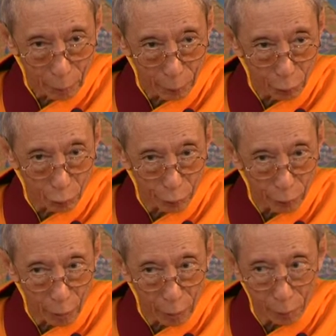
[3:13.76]
We're
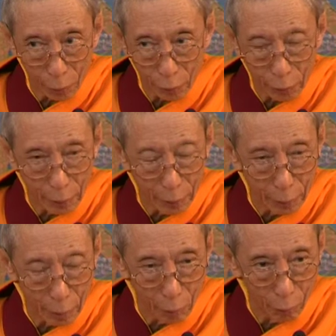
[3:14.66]
using animals,
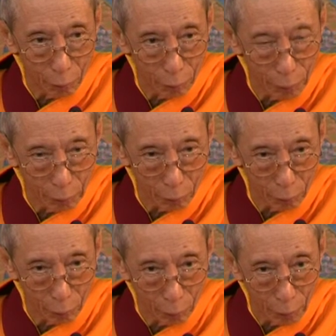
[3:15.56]
how,
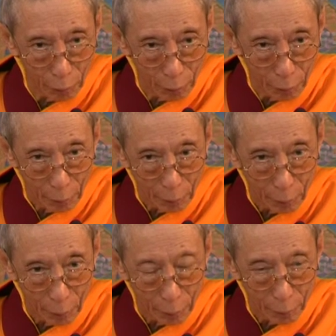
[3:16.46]
you
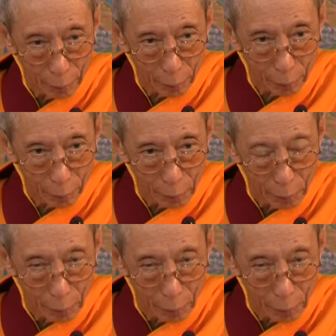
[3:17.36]
know?